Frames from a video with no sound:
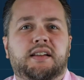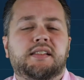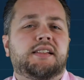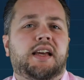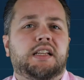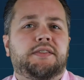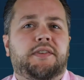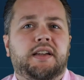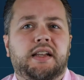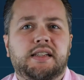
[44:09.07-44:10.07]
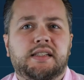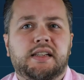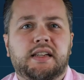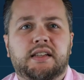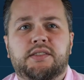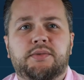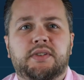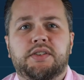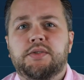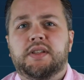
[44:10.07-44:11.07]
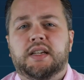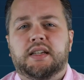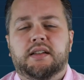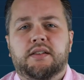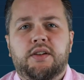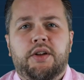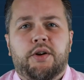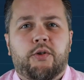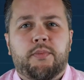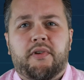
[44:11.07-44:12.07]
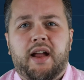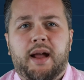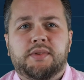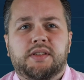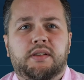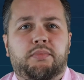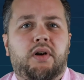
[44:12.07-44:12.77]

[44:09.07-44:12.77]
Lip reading: the unsatisfied AC into a new ticket, or perhaps the